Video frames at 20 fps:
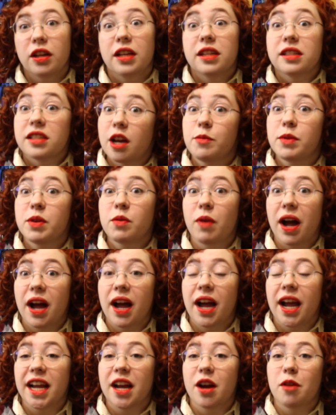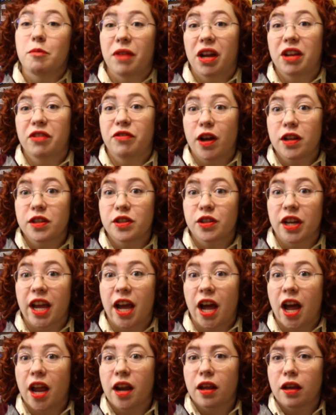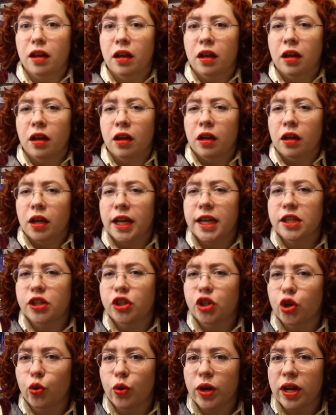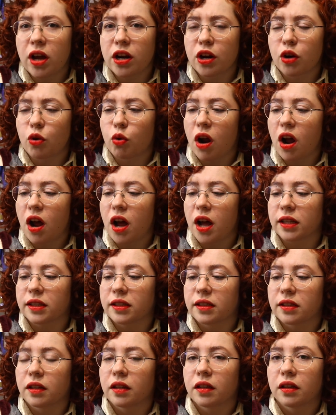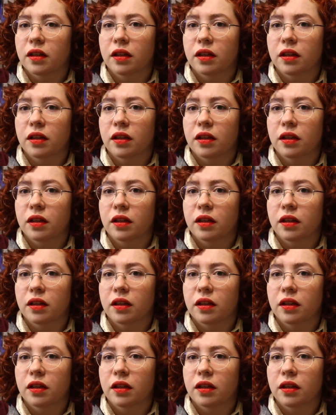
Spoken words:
Tell me why my foster cat is chewing on a cross.